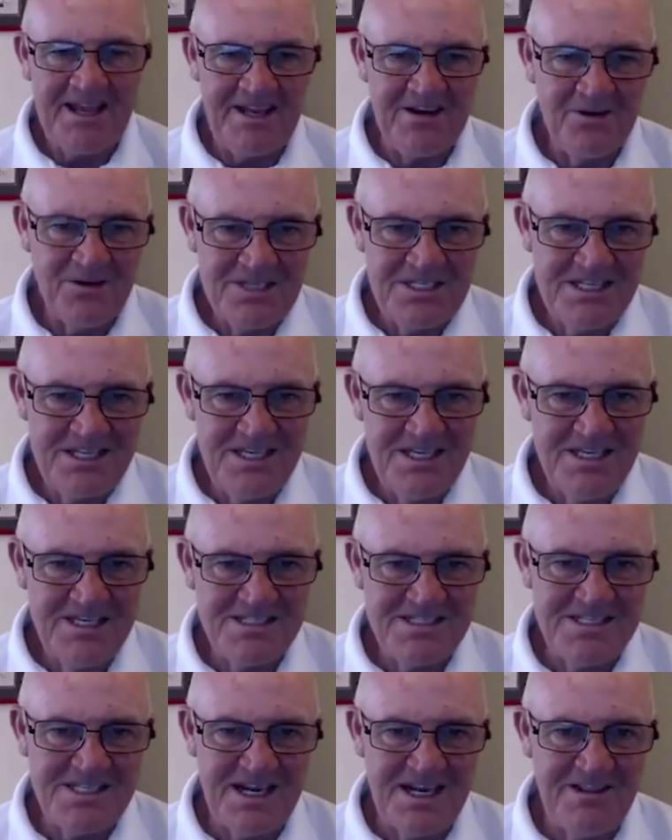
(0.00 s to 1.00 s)
Get onto the
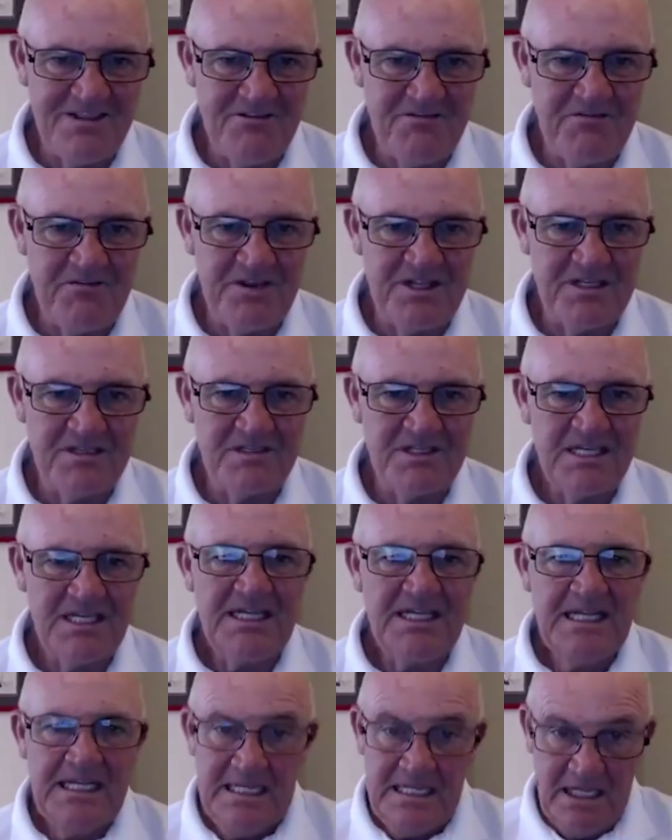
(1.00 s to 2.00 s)
inside of the field
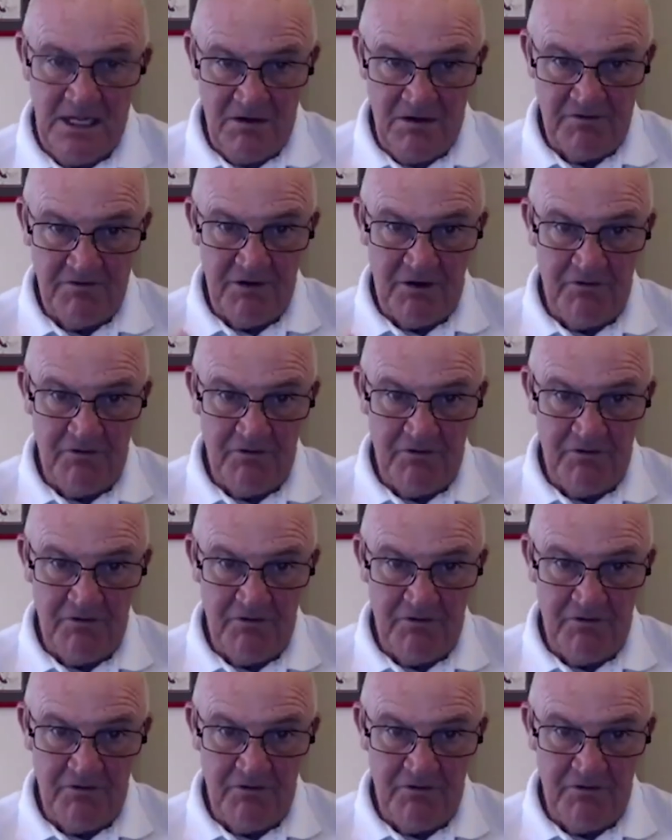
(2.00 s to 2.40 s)
of,